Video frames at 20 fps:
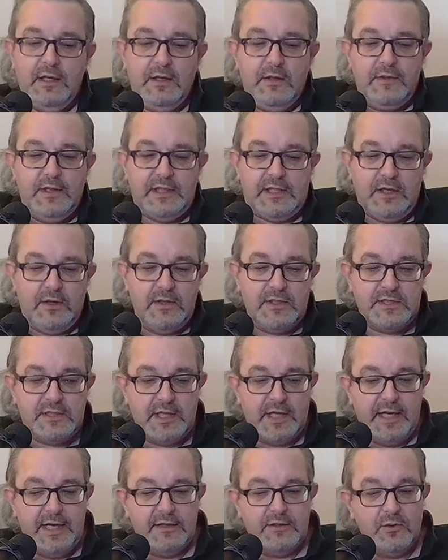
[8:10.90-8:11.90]

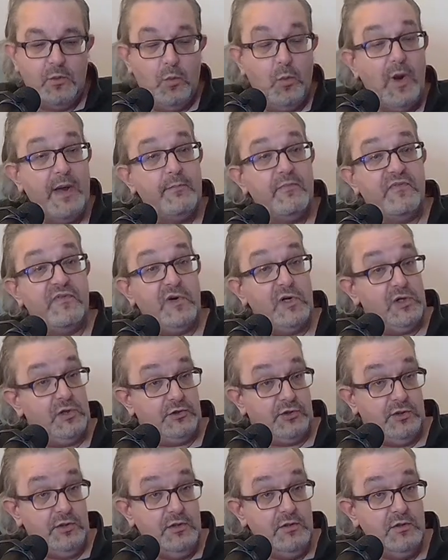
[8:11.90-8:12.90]
add a web
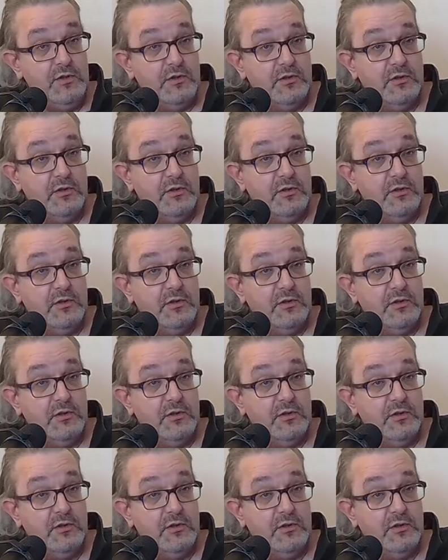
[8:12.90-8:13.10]
version,